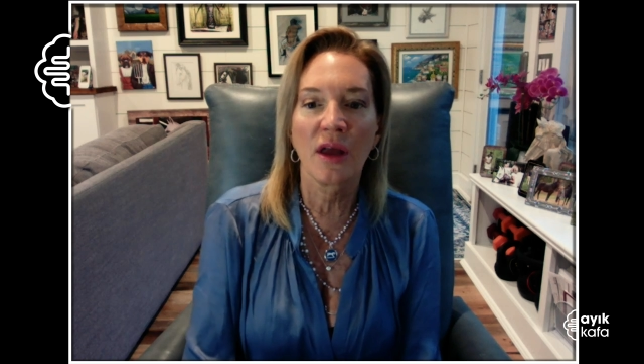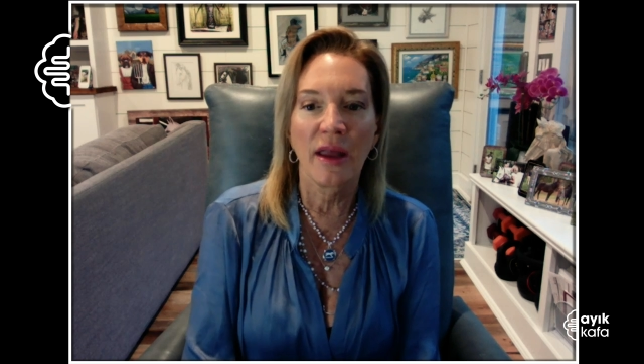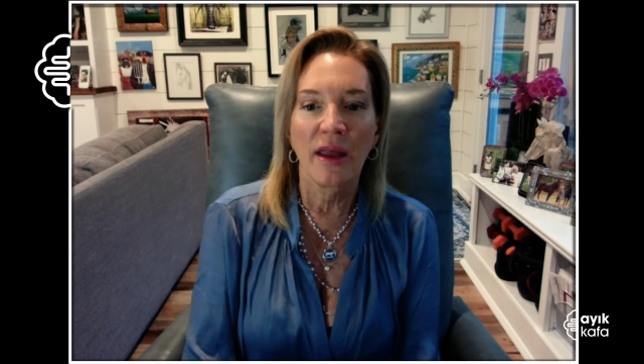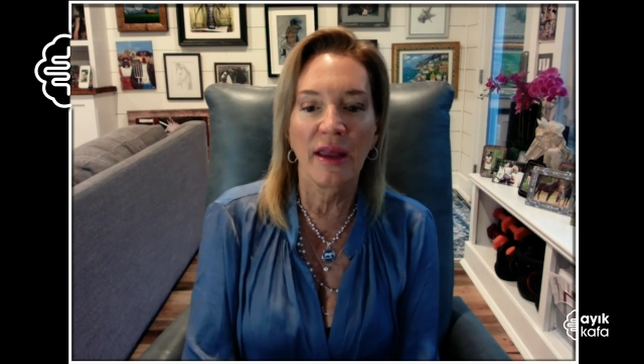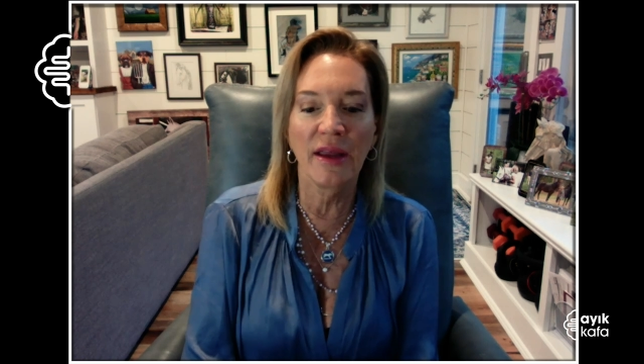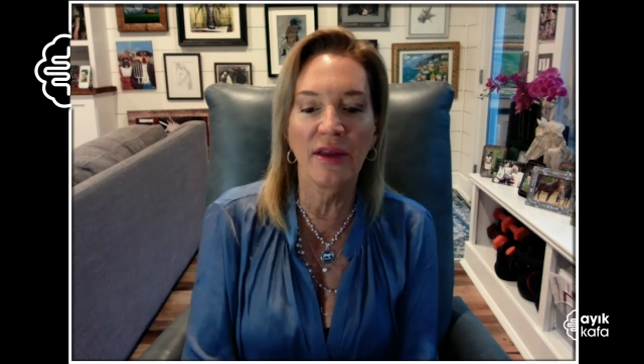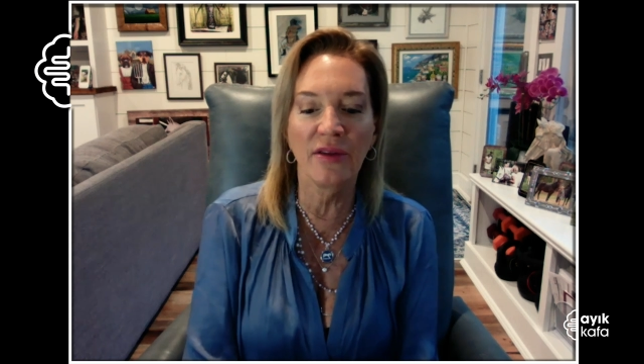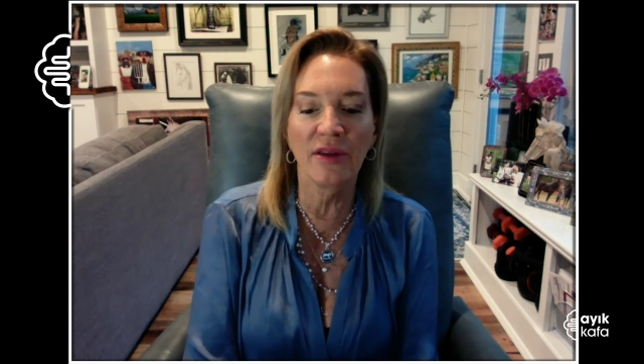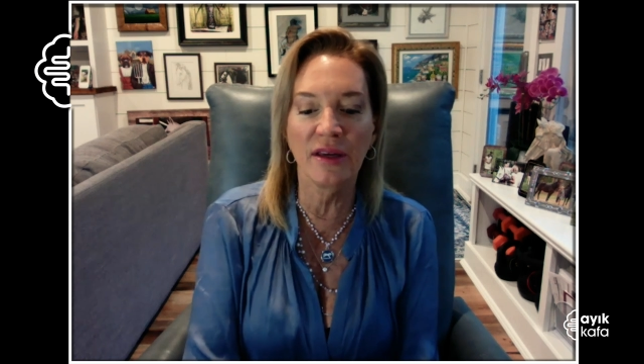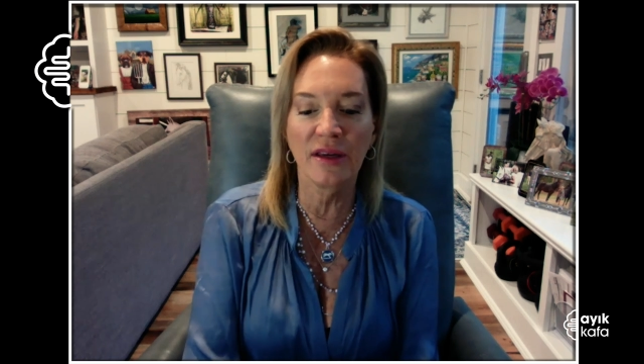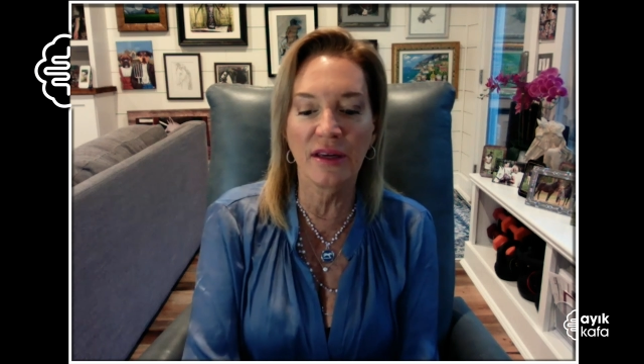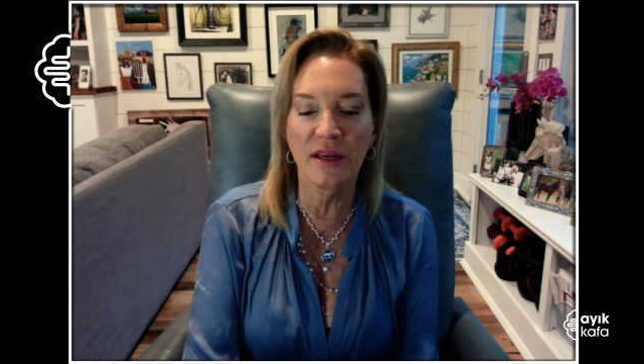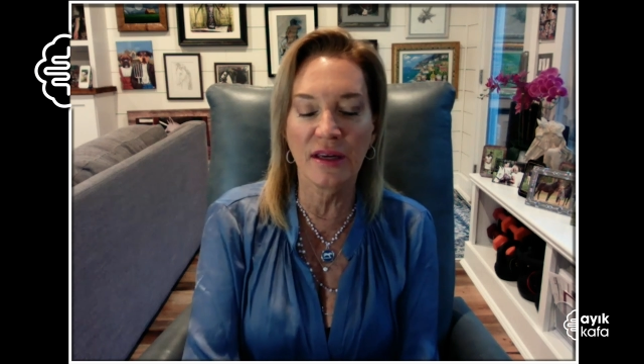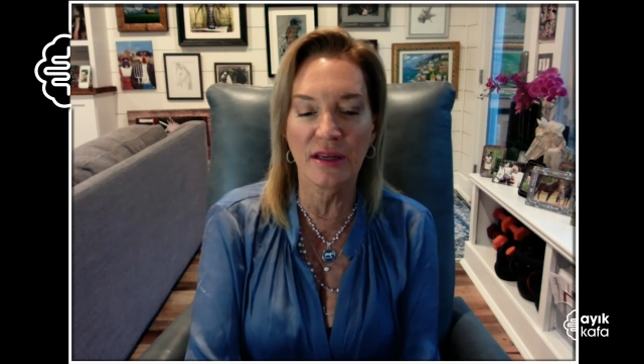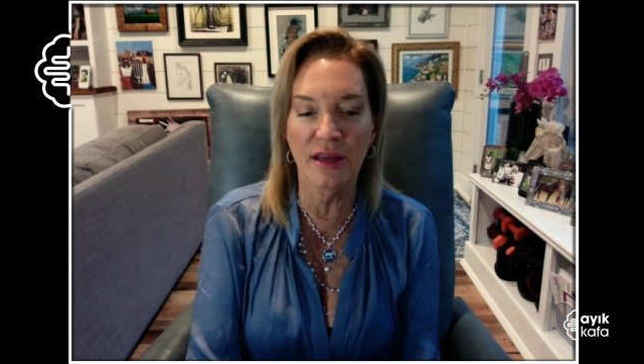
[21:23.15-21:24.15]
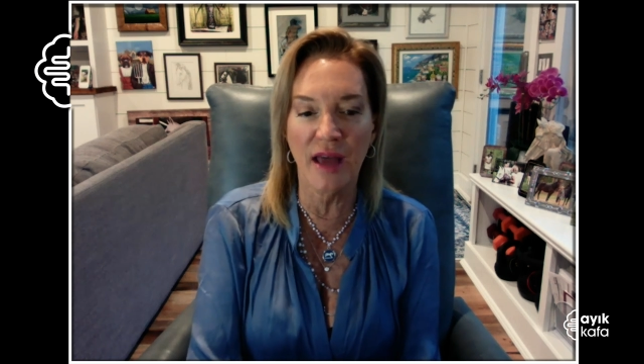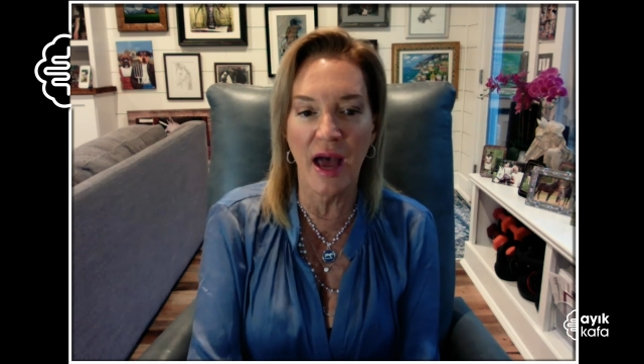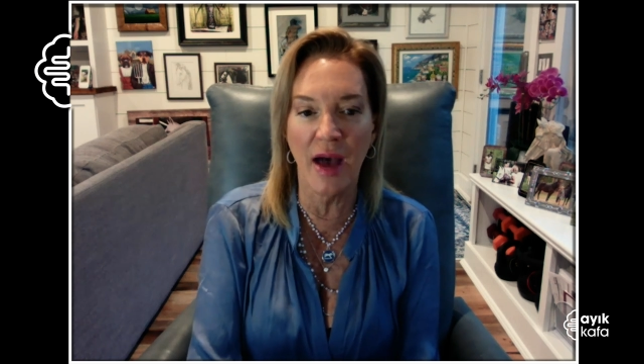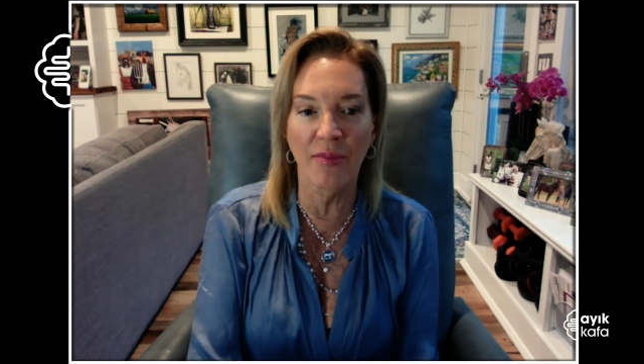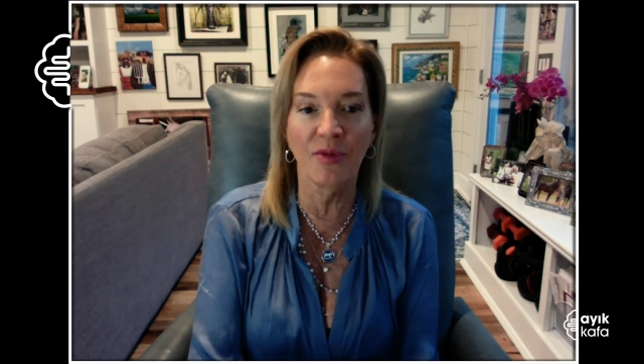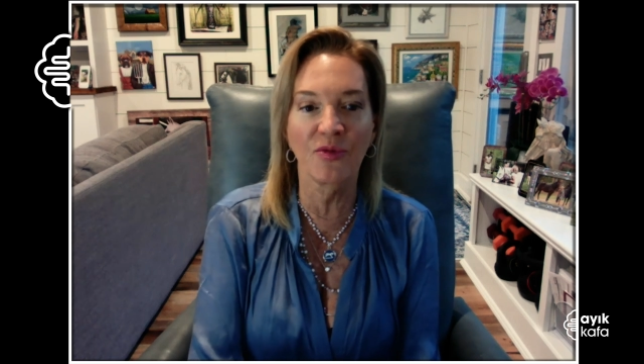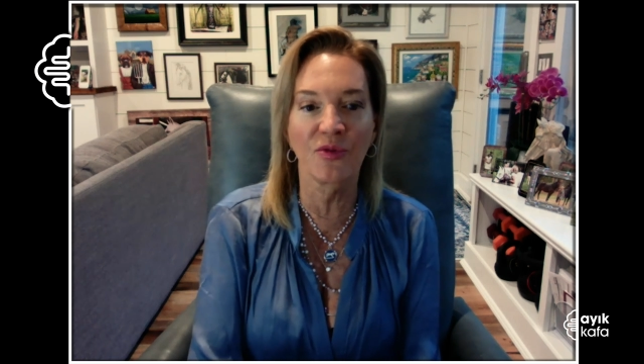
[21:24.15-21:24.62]
healing needing to
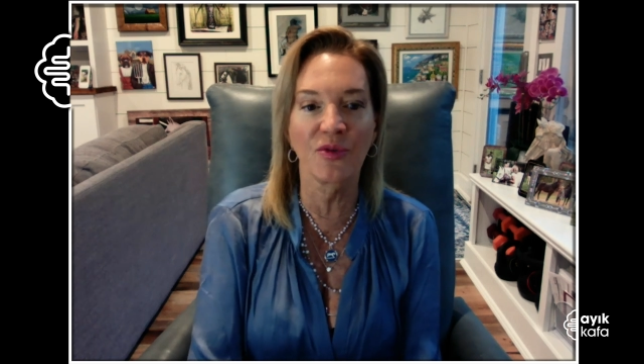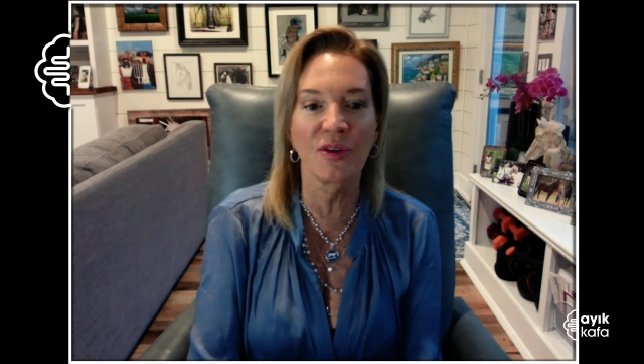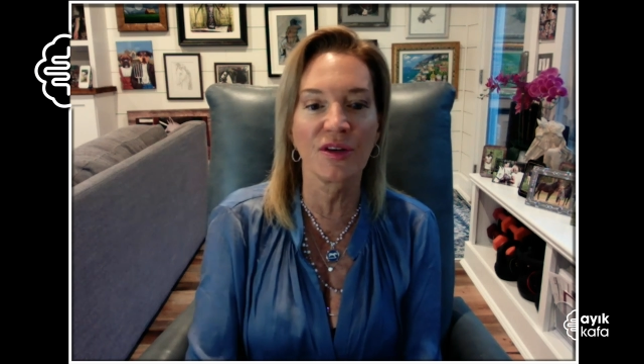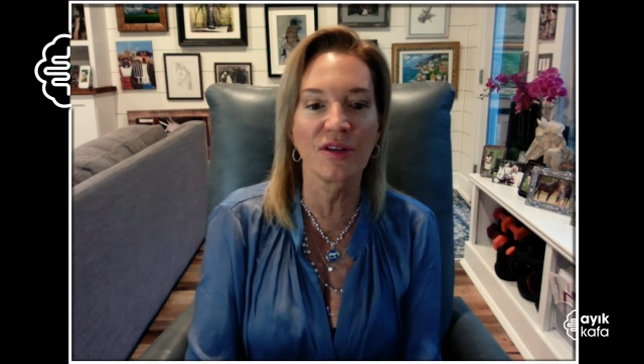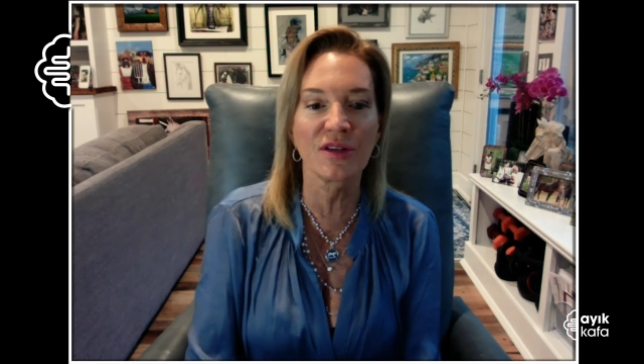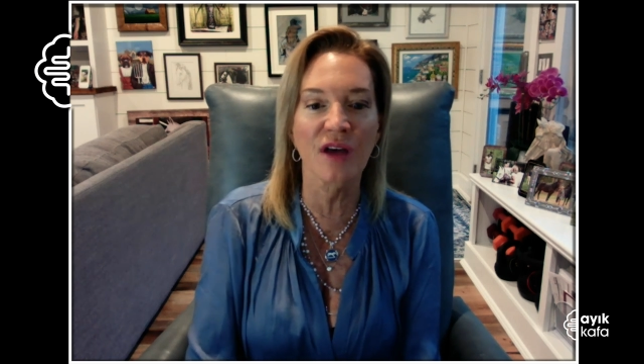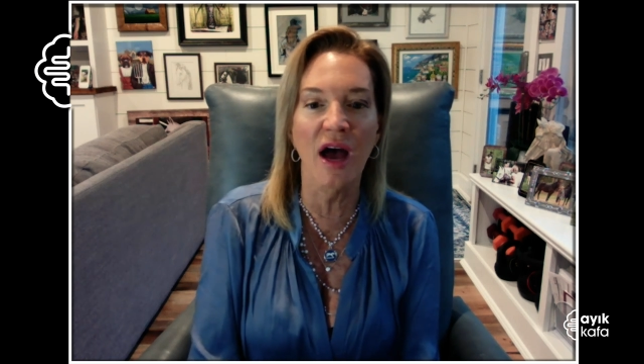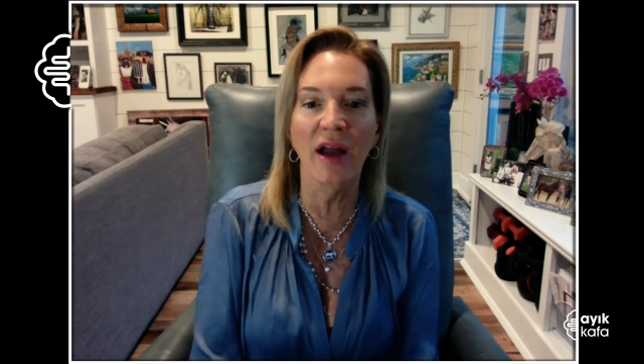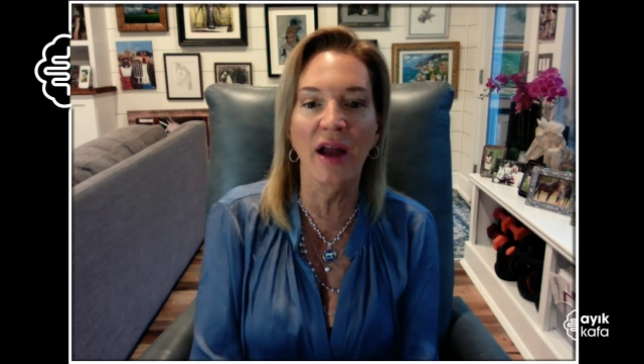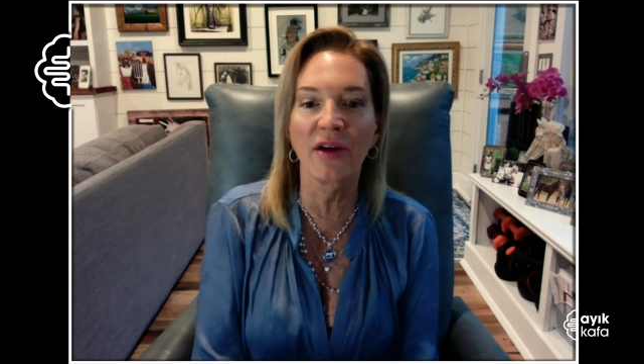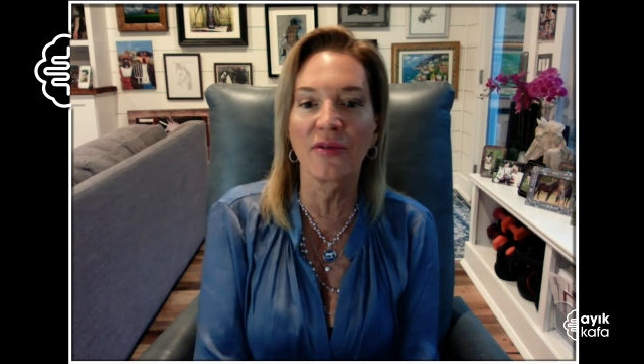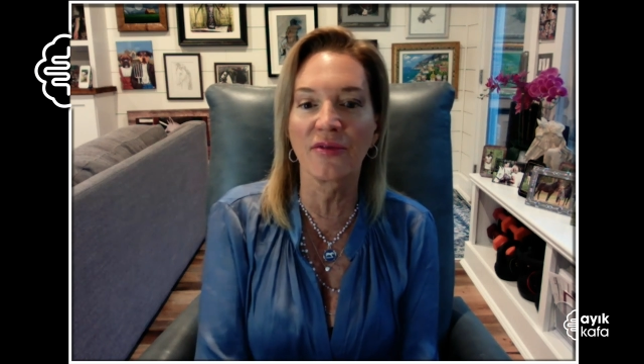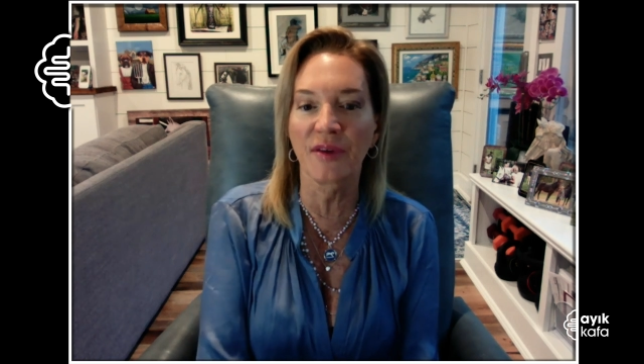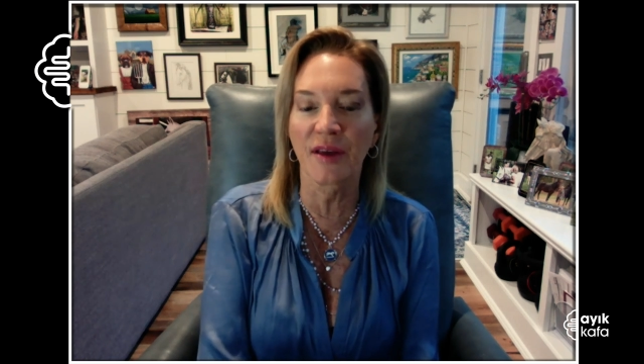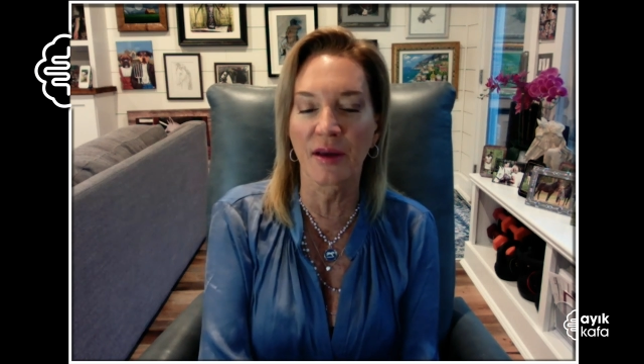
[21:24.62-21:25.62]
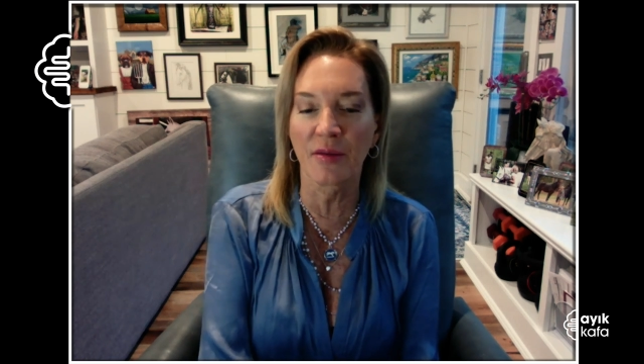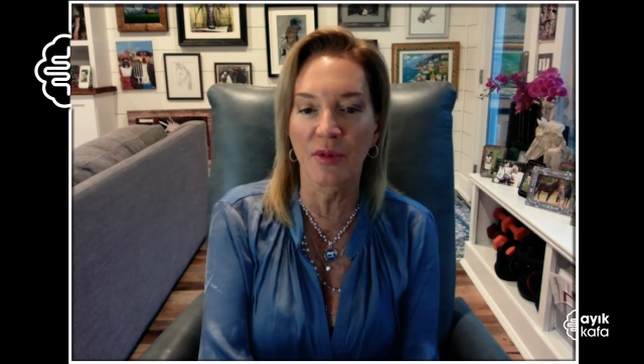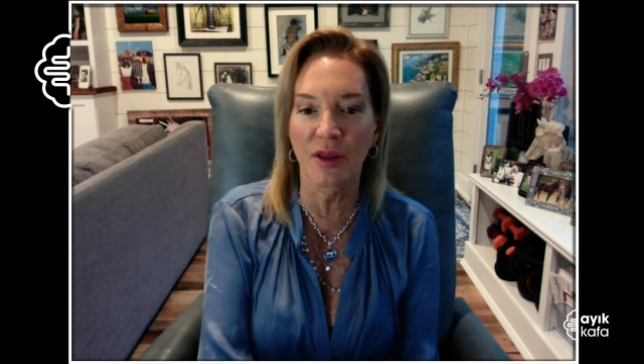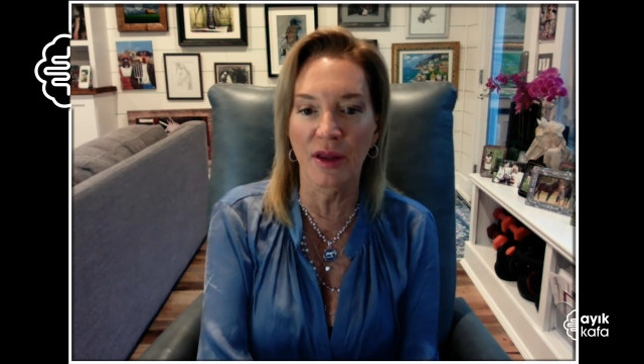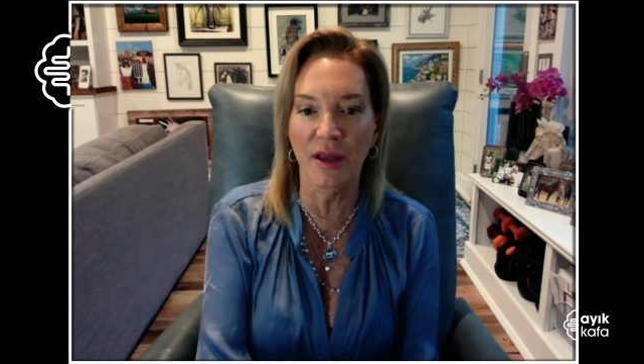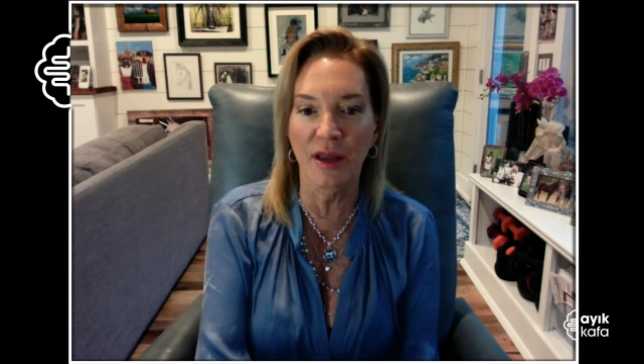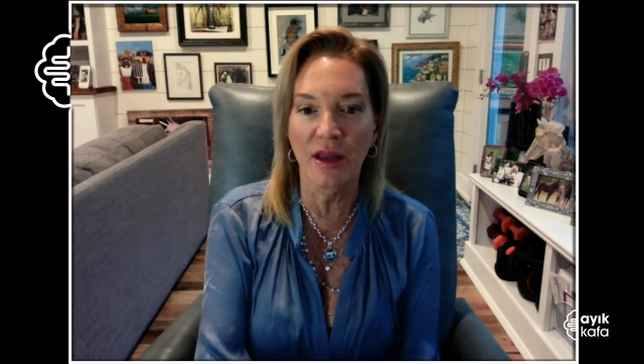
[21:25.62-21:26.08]
happen for the entire
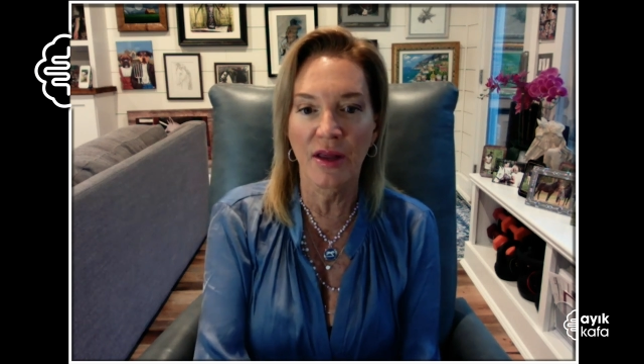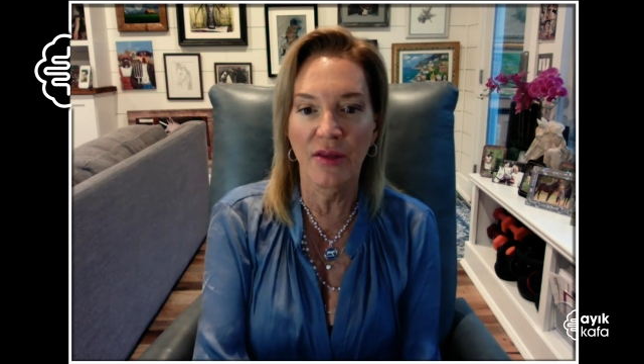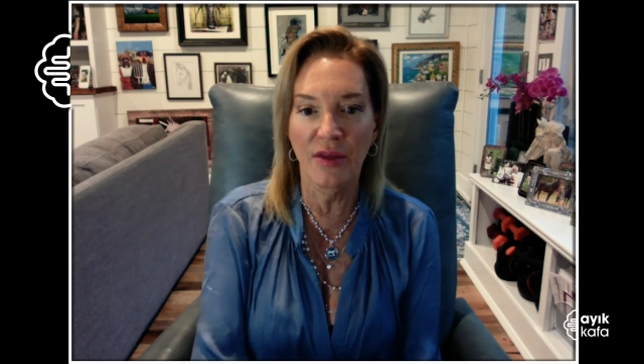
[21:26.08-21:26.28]
family,